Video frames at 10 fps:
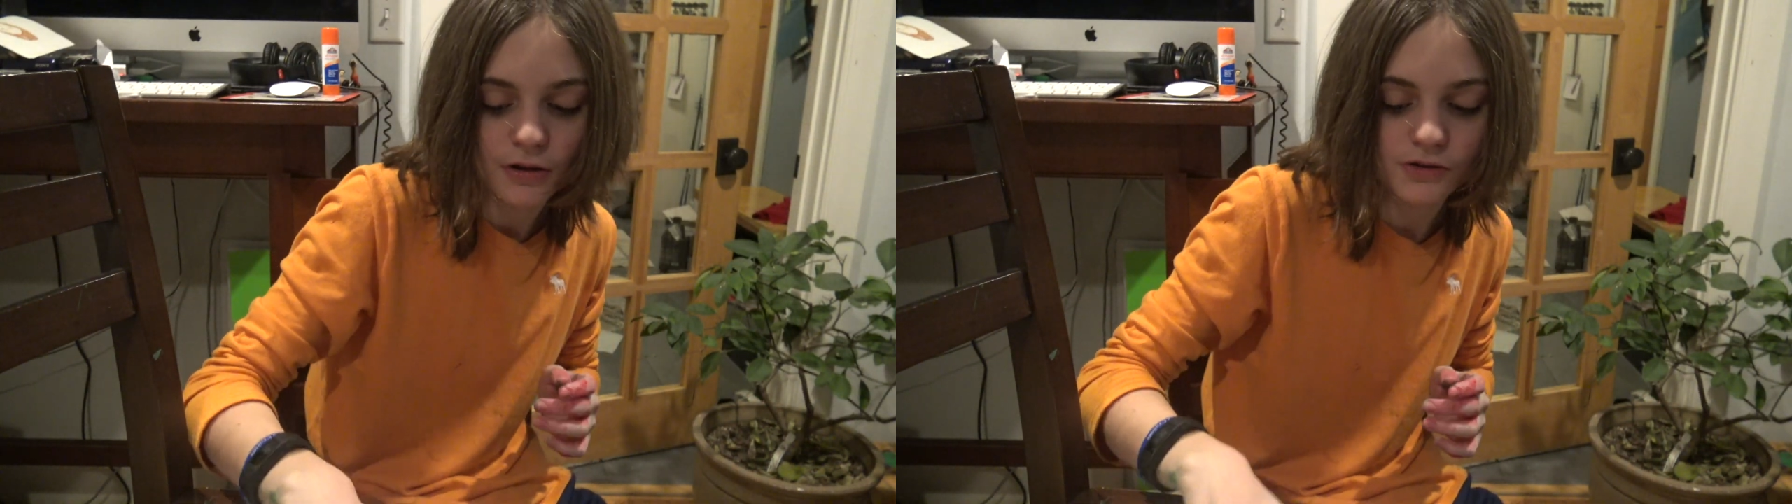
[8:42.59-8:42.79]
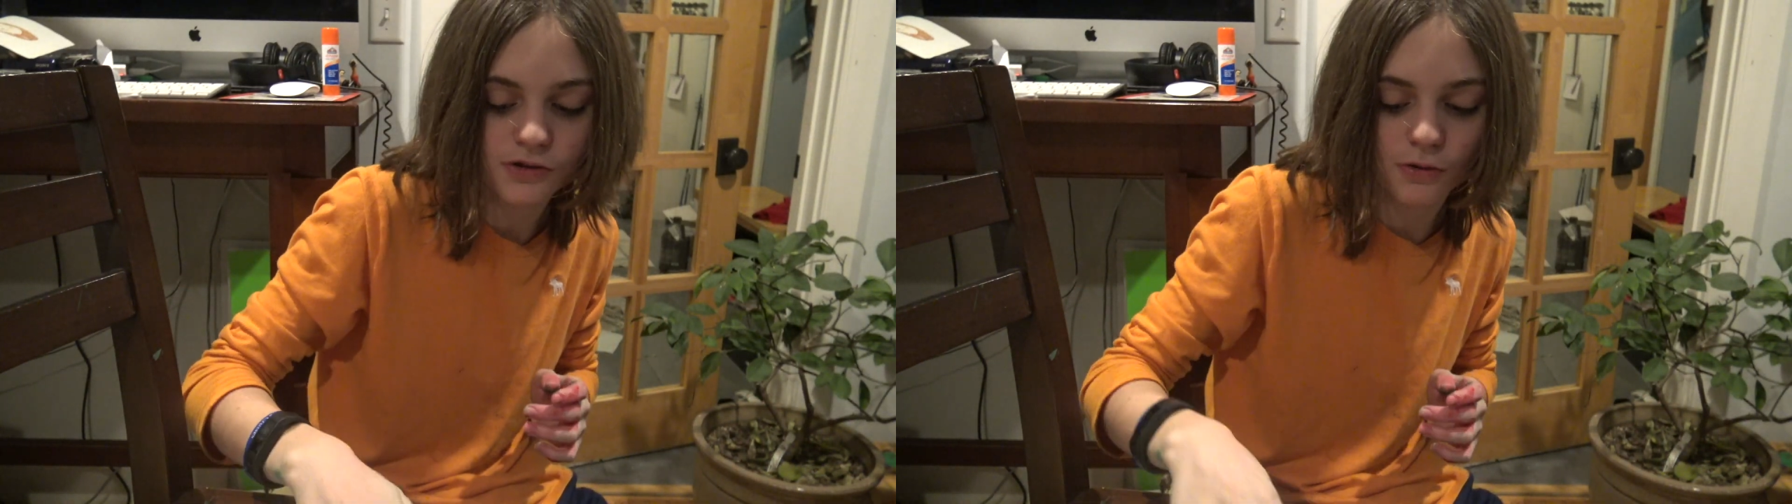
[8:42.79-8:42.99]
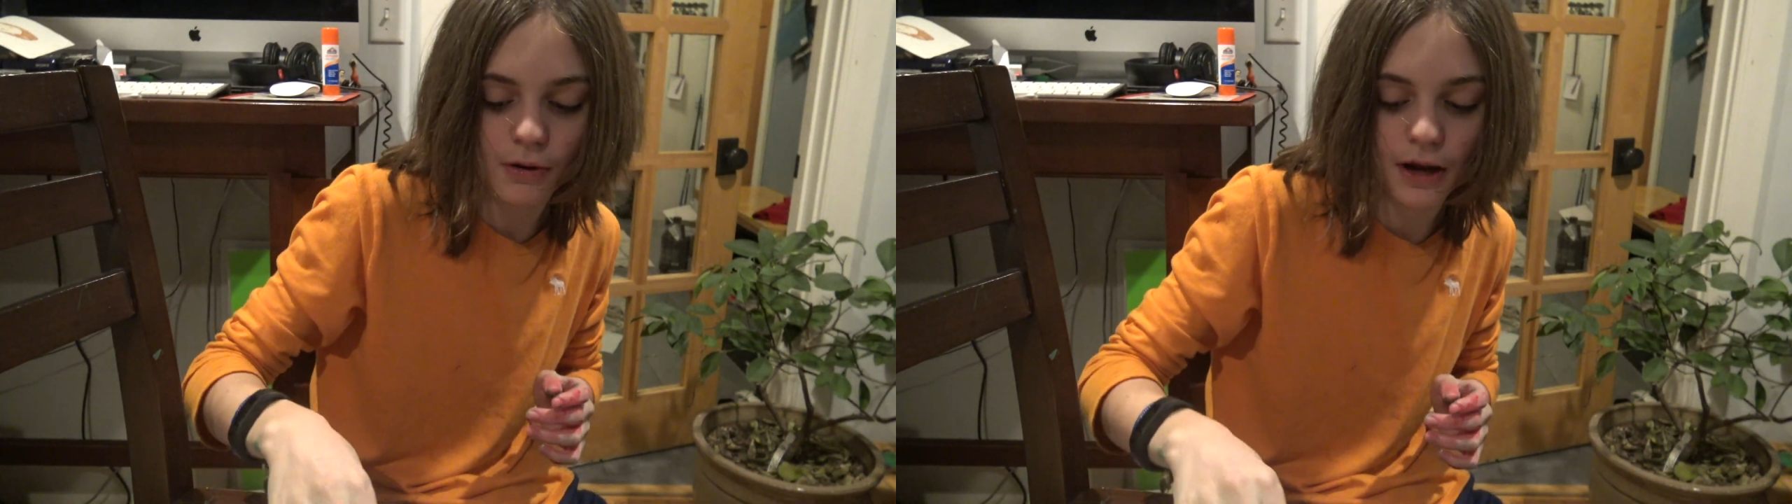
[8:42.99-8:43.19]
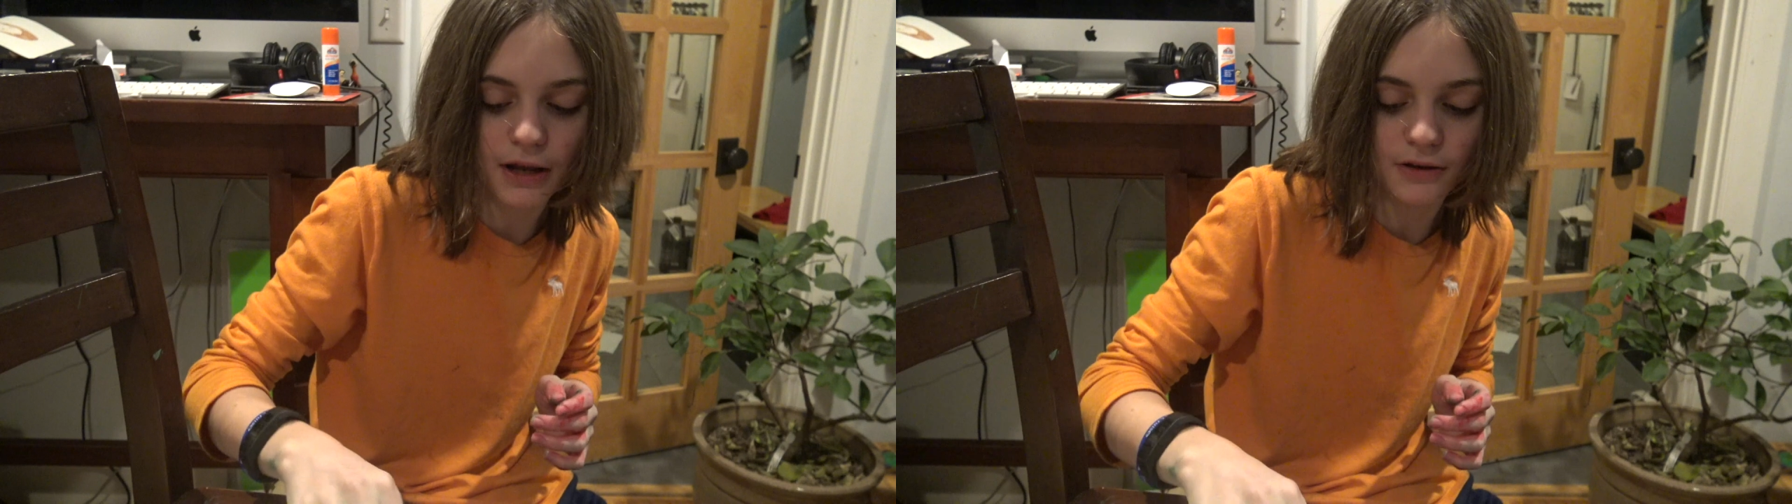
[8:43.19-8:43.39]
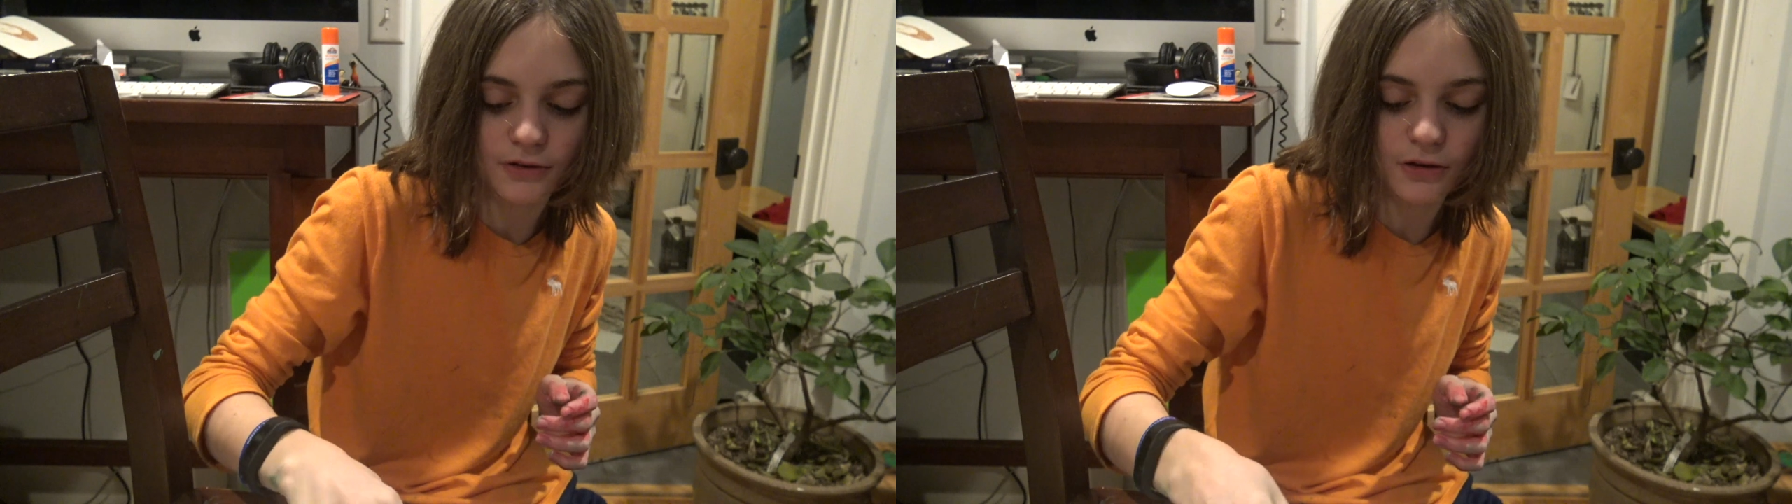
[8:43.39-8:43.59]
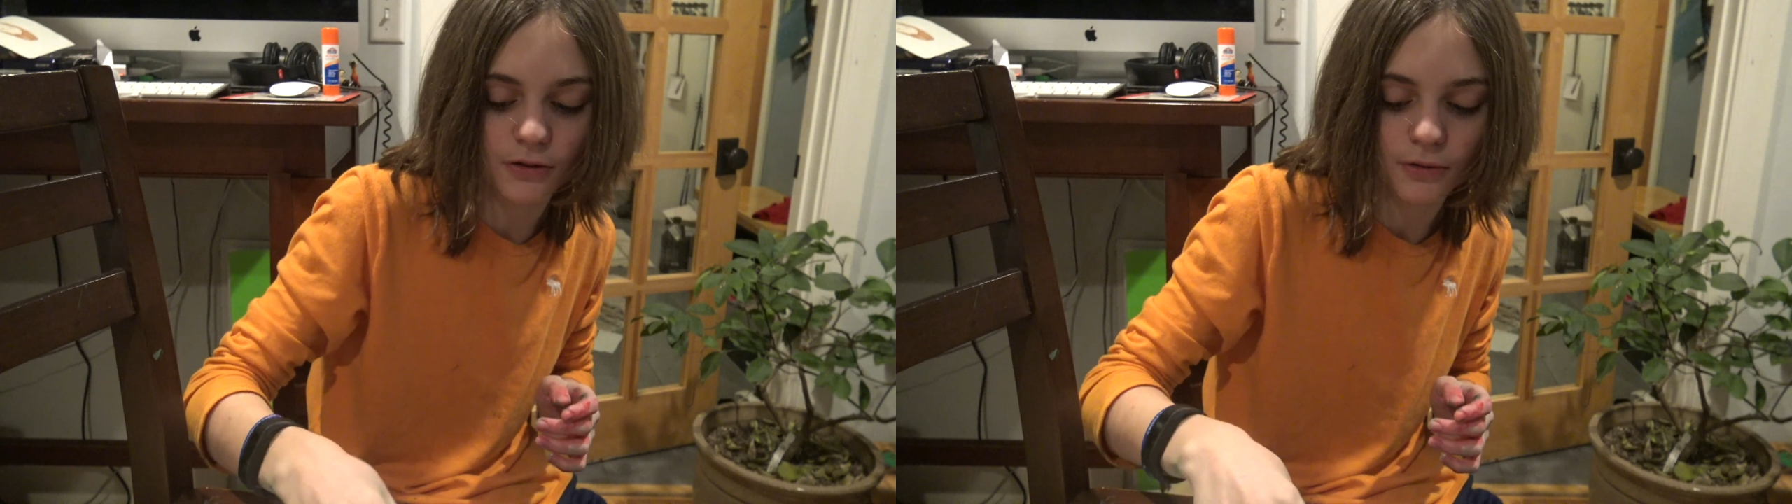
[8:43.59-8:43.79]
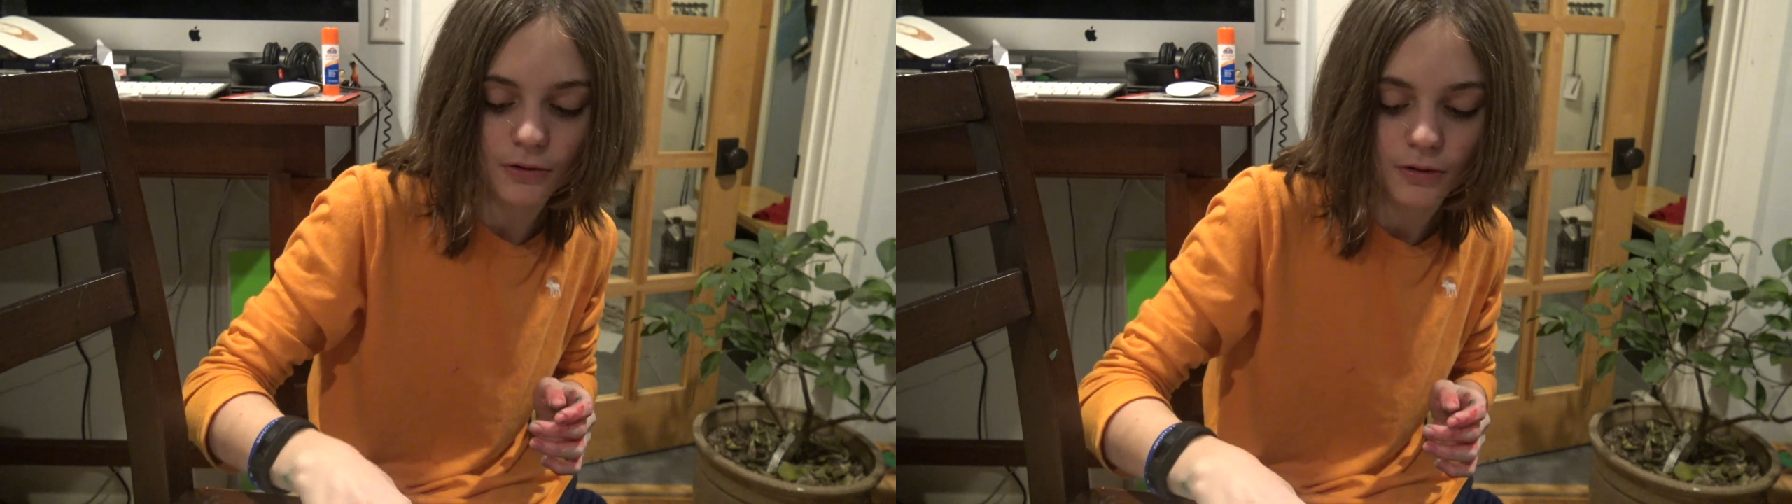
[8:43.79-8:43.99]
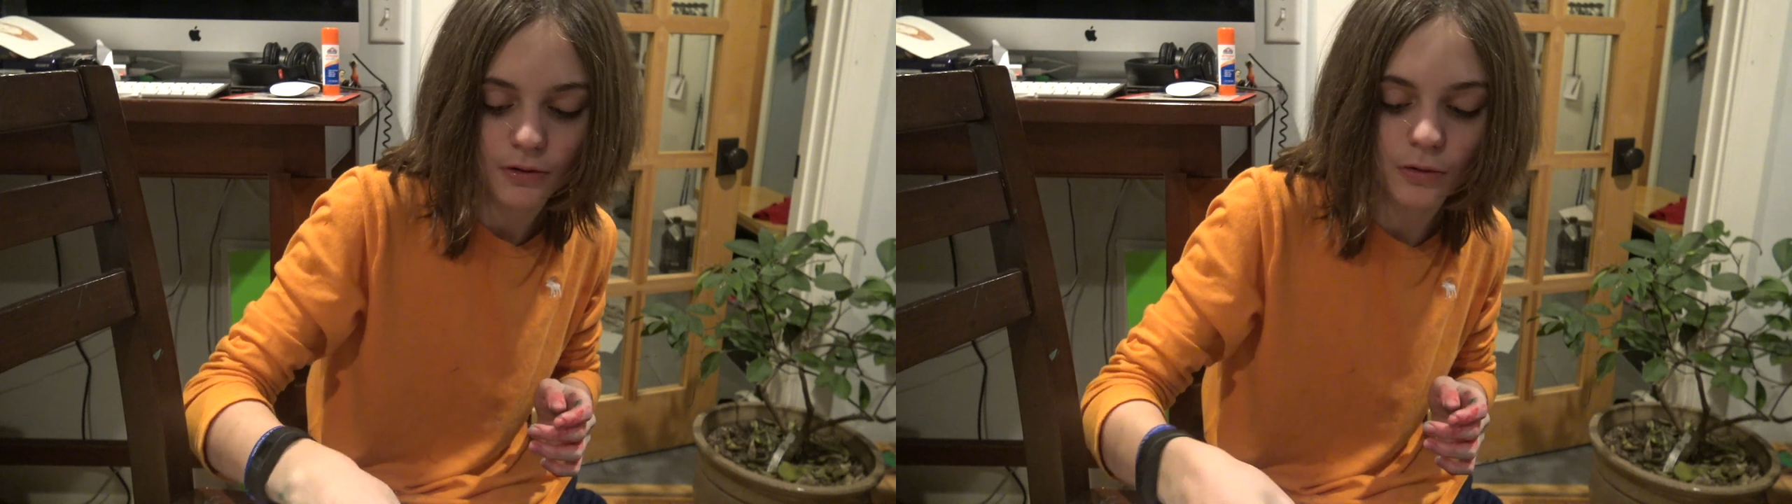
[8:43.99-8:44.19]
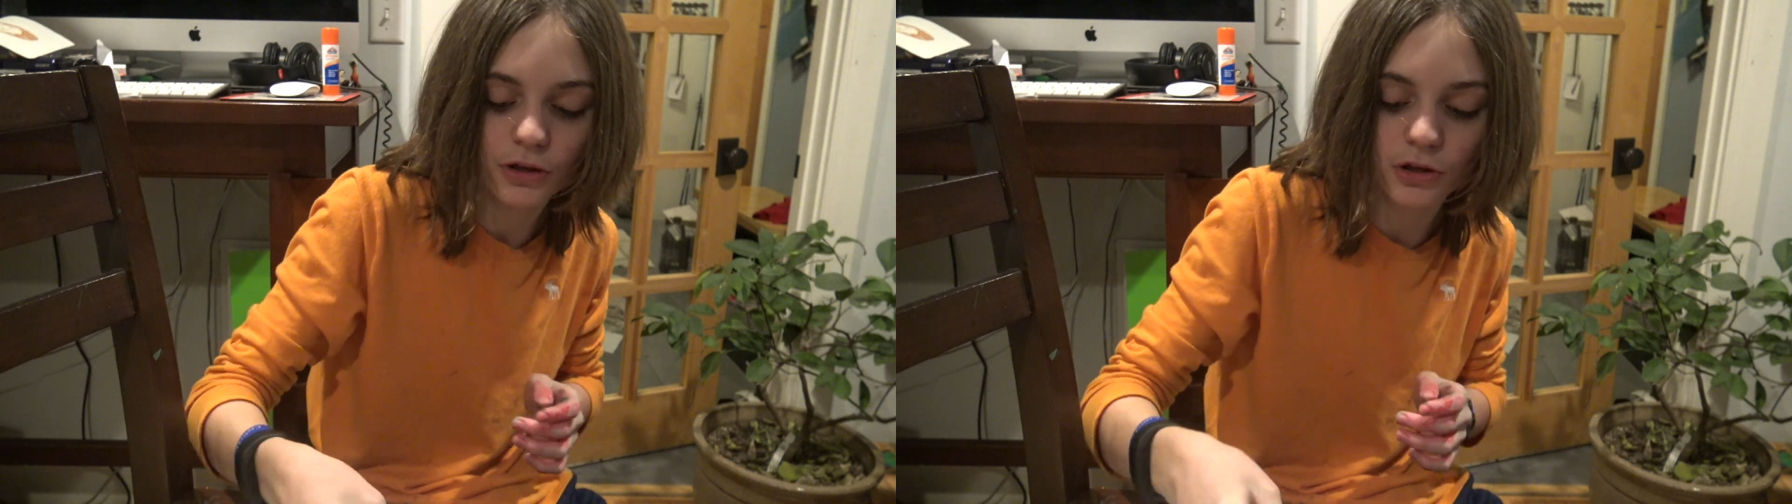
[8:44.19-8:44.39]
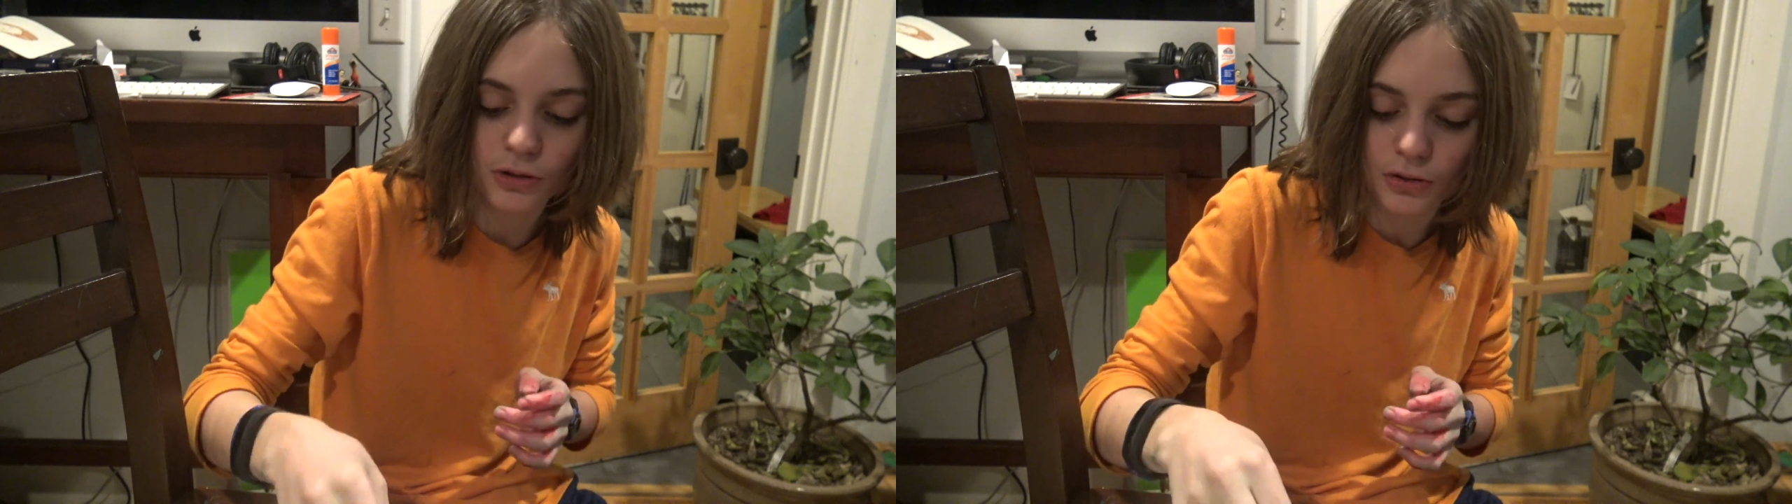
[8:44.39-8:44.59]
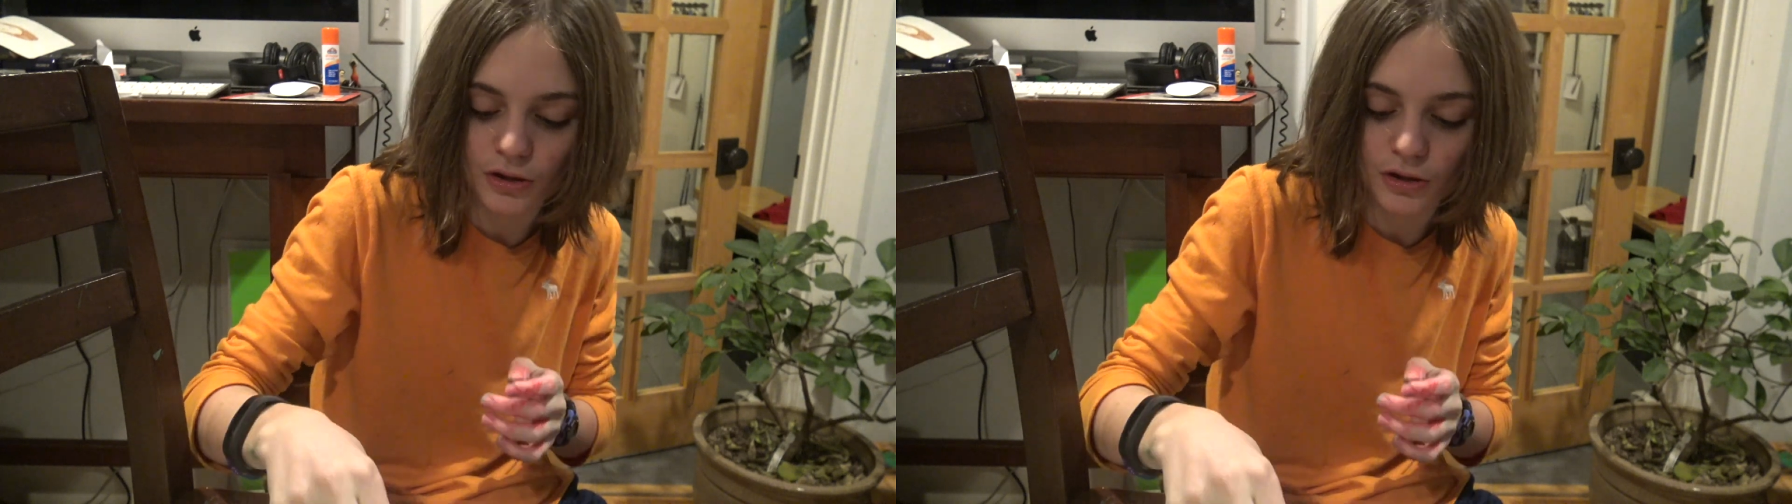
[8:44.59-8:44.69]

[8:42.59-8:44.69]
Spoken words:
So what you